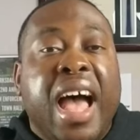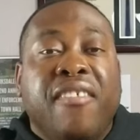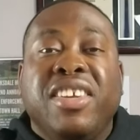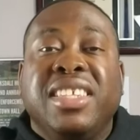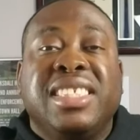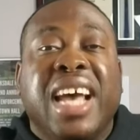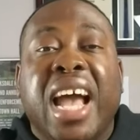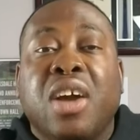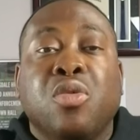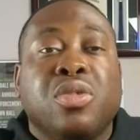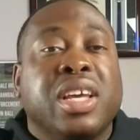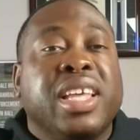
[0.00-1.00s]
Having
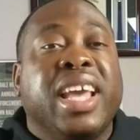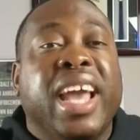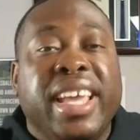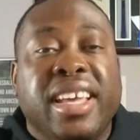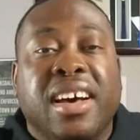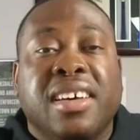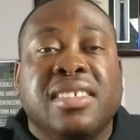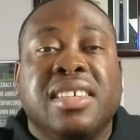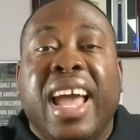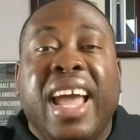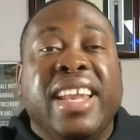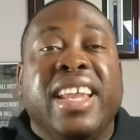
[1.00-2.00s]
tackled the chaos
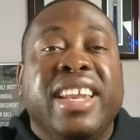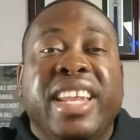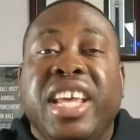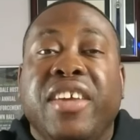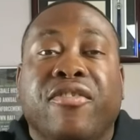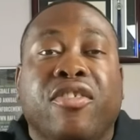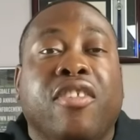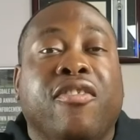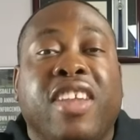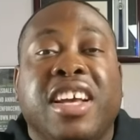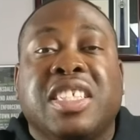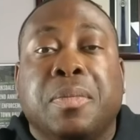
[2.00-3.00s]
and the need for
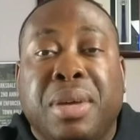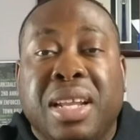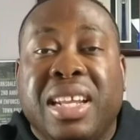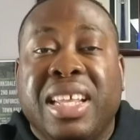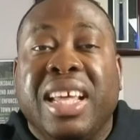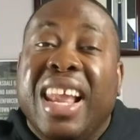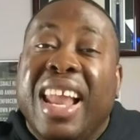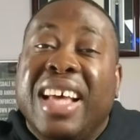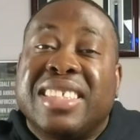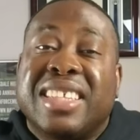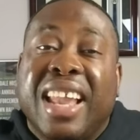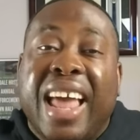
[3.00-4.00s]
flexibility,
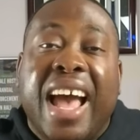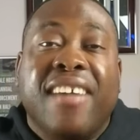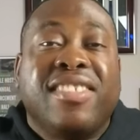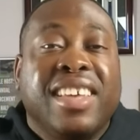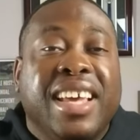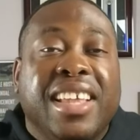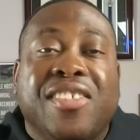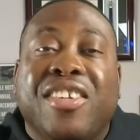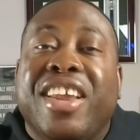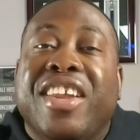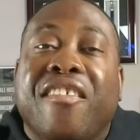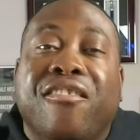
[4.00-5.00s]
let's laugh
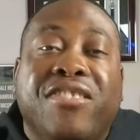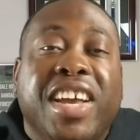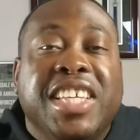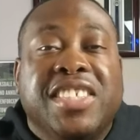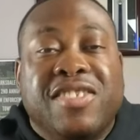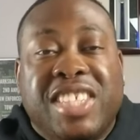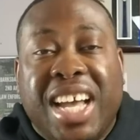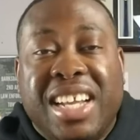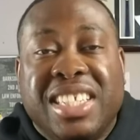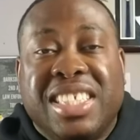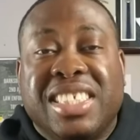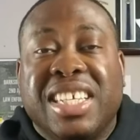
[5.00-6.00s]
together in the face of
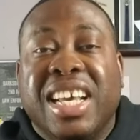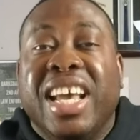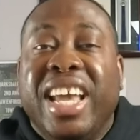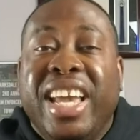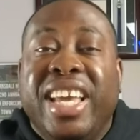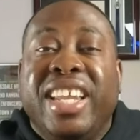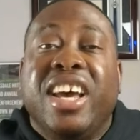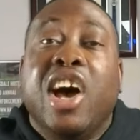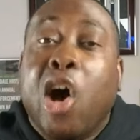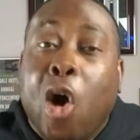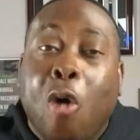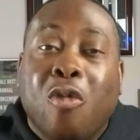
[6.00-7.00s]
challenges and
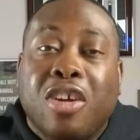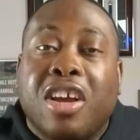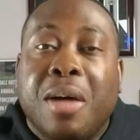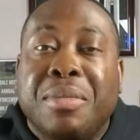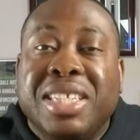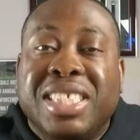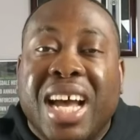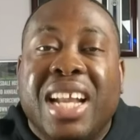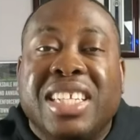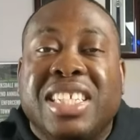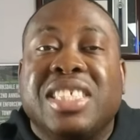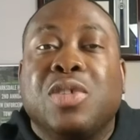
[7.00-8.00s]
overcoming
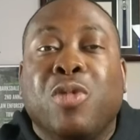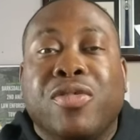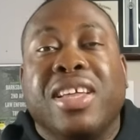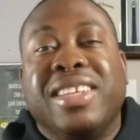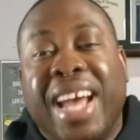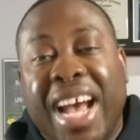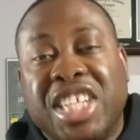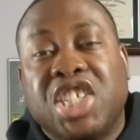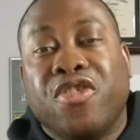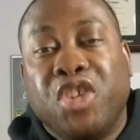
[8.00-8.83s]
challenges with a dash of